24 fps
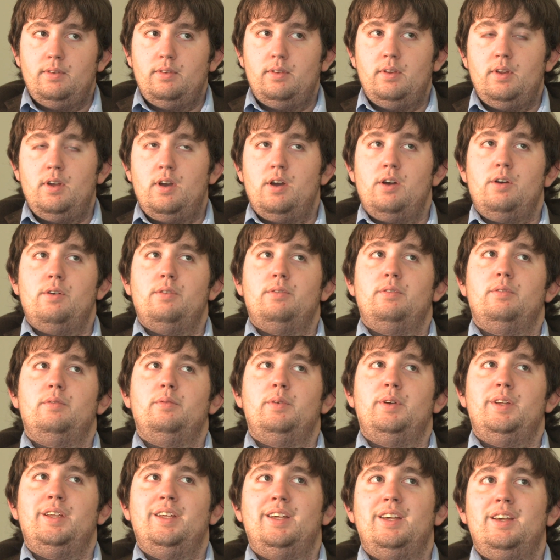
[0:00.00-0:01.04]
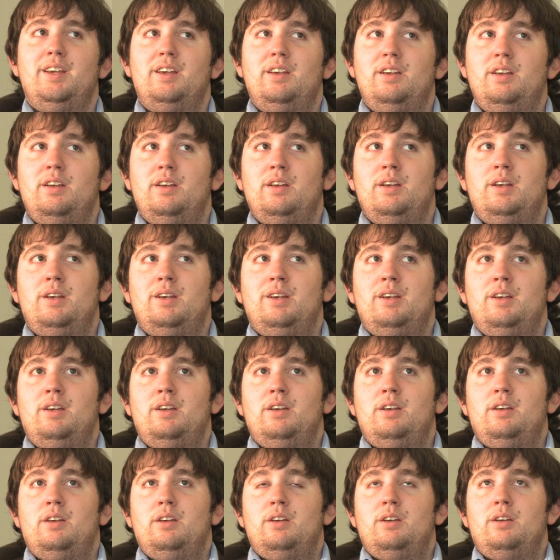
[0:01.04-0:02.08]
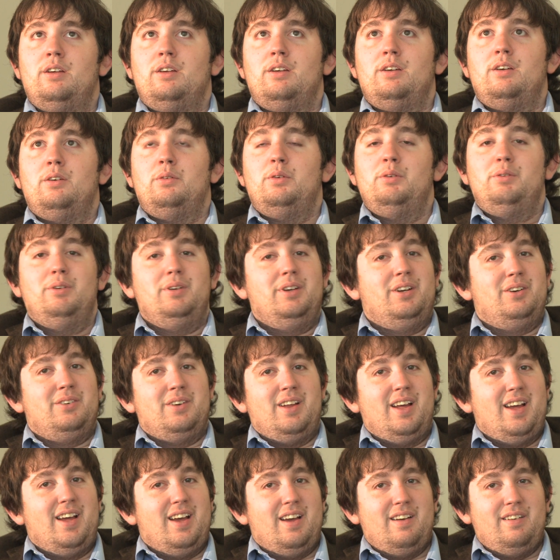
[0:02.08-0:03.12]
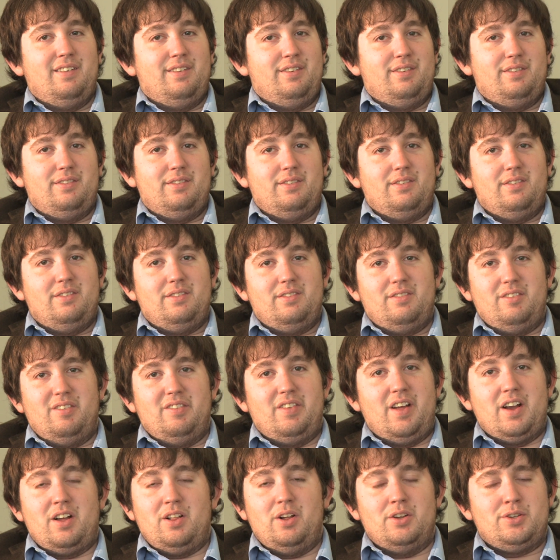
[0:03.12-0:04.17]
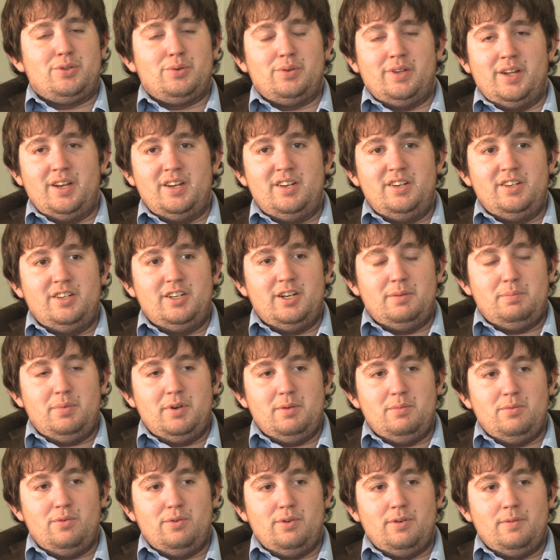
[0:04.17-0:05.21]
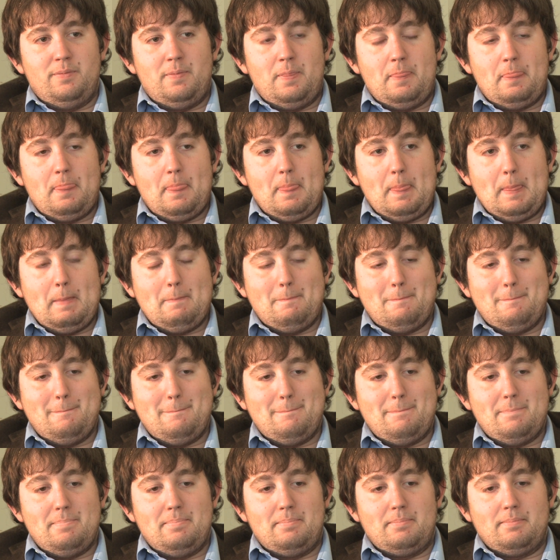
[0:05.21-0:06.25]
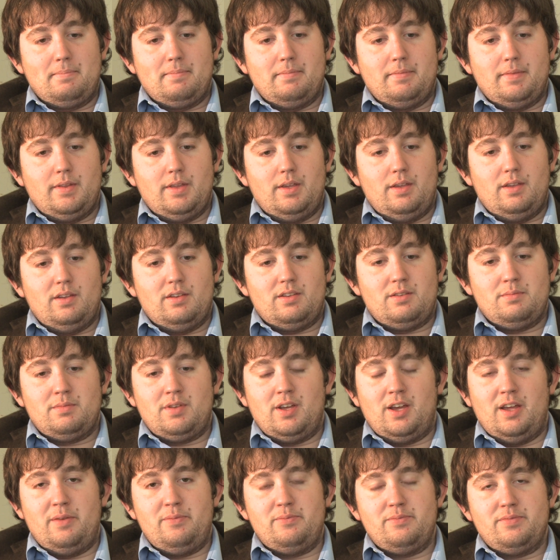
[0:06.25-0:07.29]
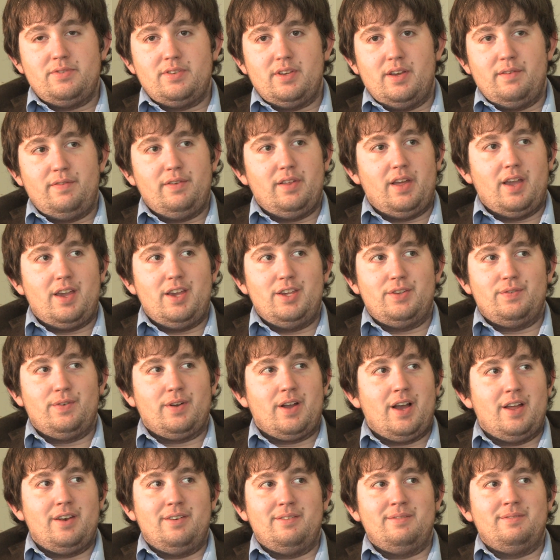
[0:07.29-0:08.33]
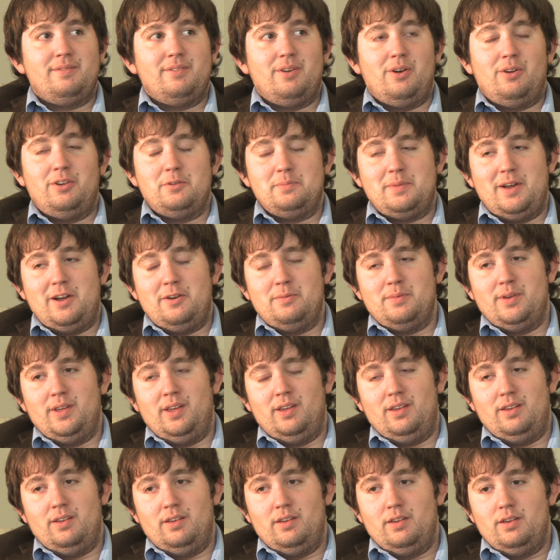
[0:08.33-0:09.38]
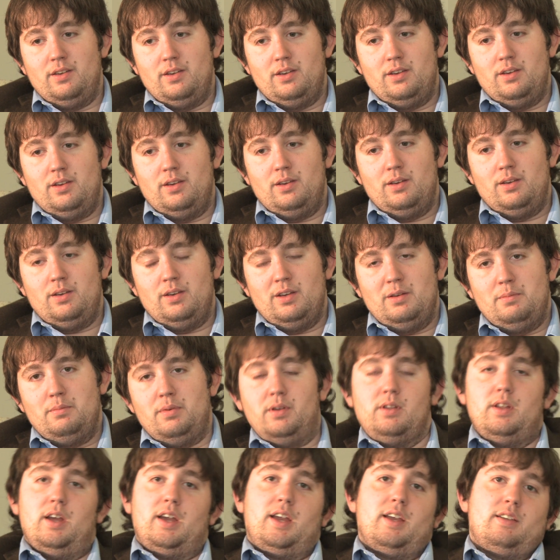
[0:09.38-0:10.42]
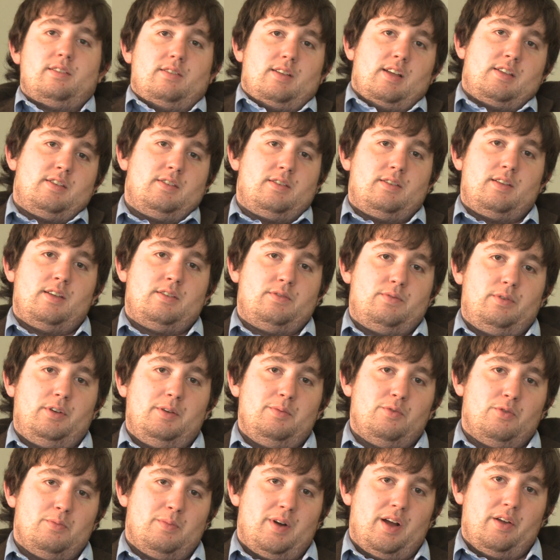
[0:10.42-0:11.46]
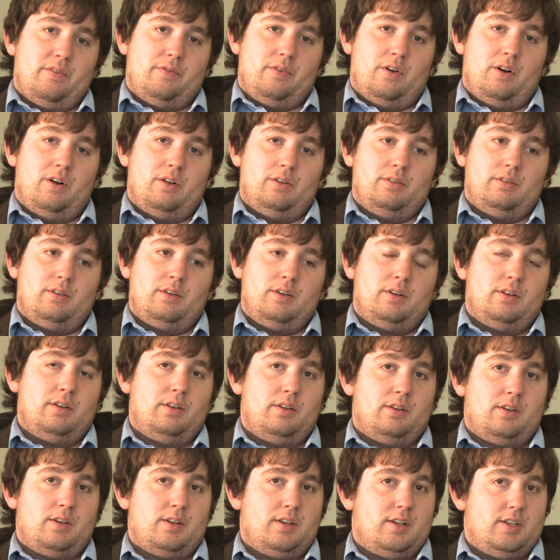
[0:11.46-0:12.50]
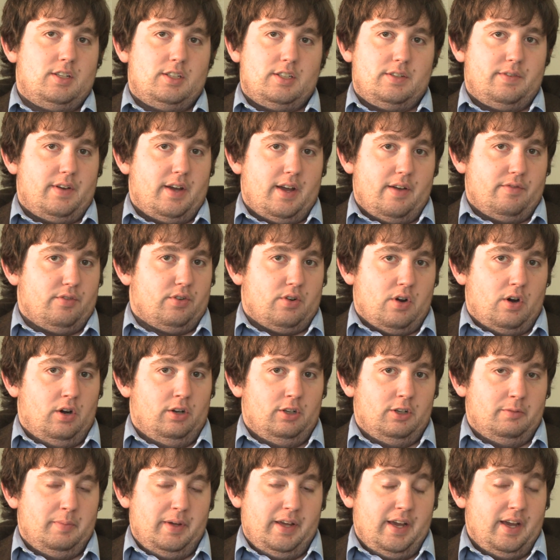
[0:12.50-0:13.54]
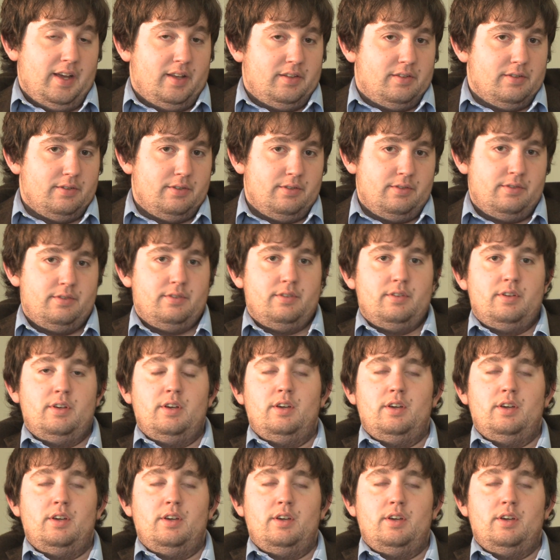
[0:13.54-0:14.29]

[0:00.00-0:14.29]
No, we we really don't have that close relationship anymore sometimes I feel like he's forgotten all about me. But I guess that's that's really more my fault, because if I ever call him, he answers.